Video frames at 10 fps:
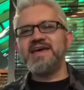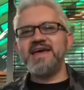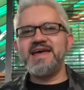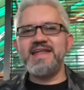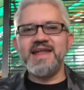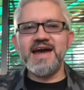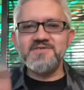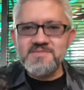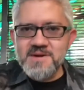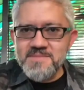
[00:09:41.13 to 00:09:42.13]
And I
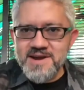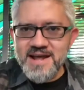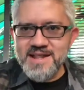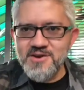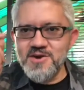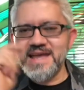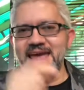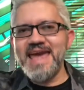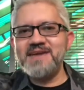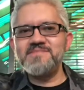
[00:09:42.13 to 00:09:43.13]
remembered a little
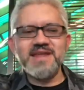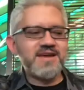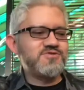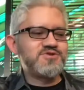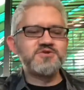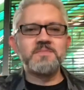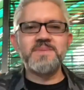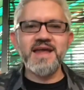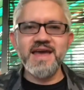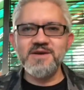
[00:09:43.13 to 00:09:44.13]
game that I used to
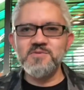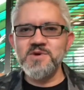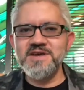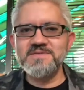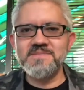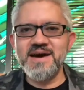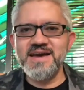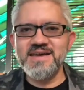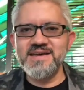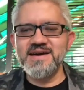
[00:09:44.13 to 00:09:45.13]
play with
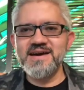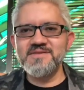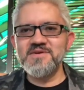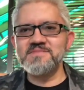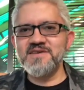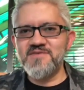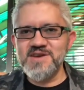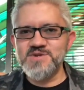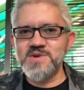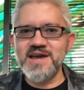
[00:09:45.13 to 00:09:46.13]
my
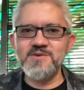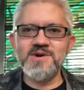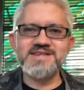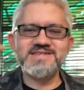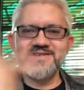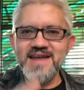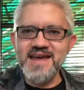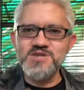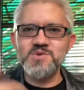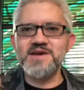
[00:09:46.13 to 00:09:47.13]
friends when I was their
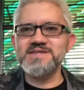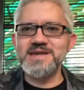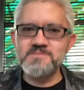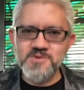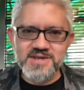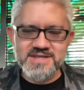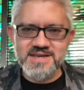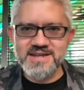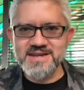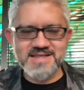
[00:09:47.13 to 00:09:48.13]
age, when I was a
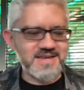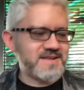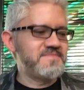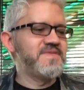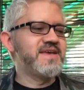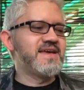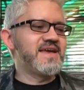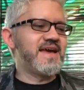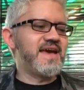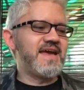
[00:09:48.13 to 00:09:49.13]
preteen and a teen.
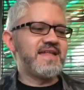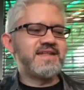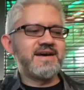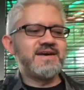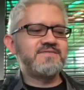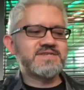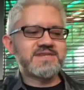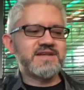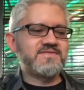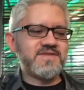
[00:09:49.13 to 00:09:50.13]
And it was
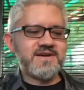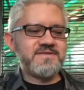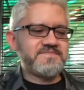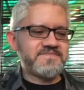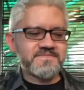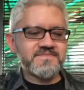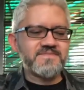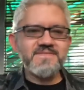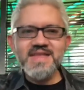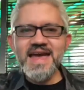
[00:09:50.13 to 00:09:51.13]
kind of
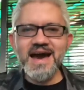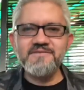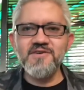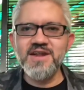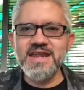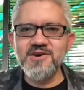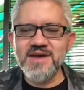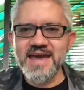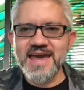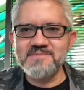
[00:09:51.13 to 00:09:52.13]
a fun little
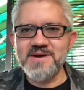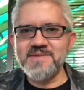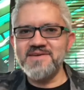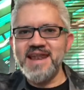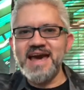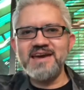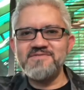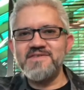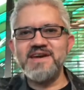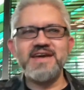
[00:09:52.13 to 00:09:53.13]
game about
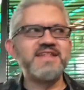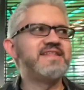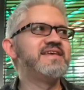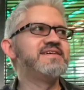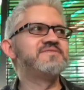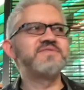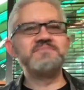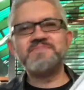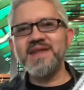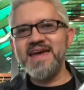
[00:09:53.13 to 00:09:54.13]
life and We
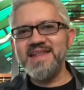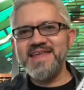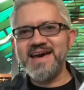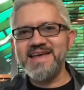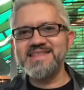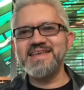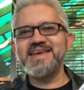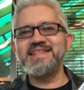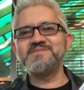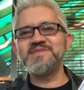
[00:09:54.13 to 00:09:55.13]
played that
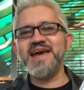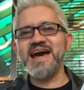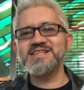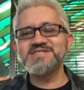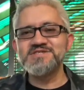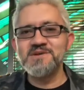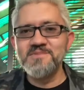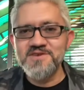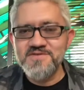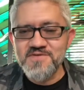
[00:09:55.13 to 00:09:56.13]
and we had so
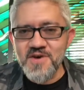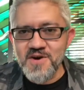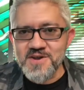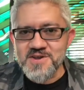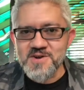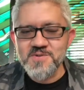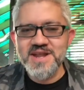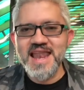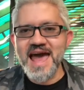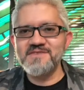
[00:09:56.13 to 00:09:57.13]
much fun. You know, we
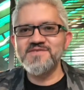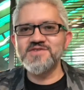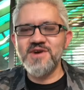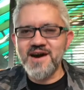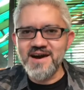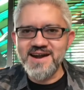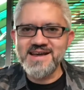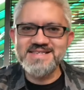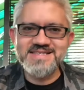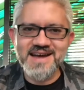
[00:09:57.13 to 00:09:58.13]
laughed so hard
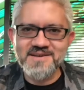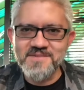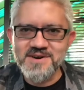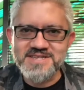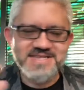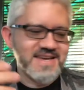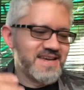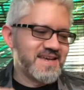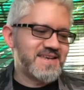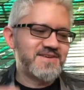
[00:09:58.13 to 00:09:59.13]
at Starbucks,
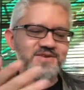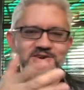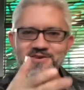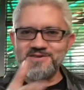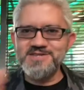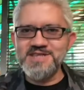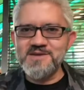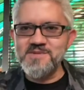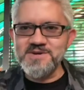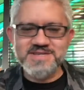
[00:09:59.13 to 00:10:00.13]
here our local
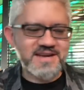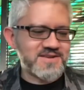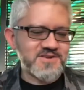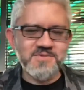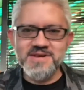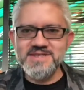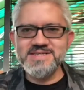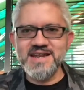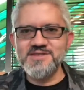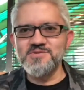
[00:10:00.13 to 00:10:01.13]
Starbucks, that, you know, we
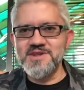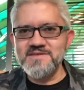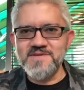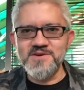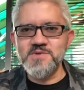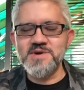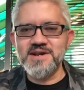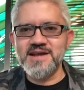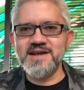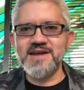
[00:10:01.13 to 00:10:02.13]
decided to leave because we
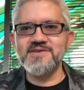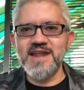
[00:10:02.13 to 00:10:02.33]
were kind of